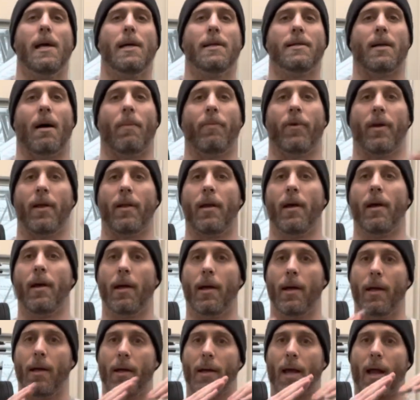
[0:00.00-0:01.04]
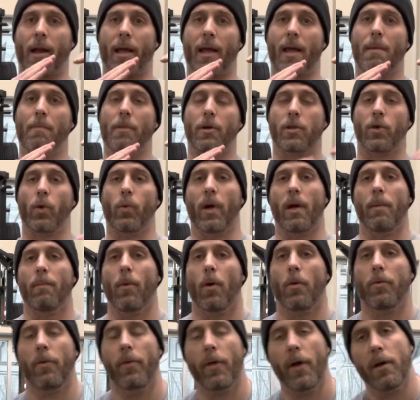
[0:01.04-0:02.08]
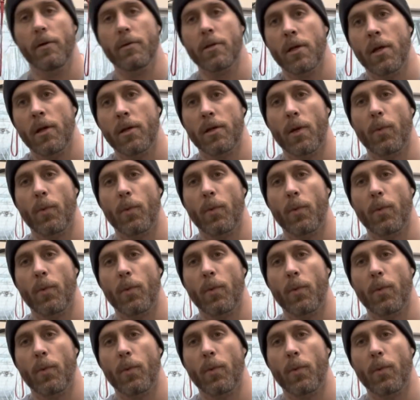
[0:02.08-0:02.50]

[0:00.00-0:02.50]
something kind of in between both of those.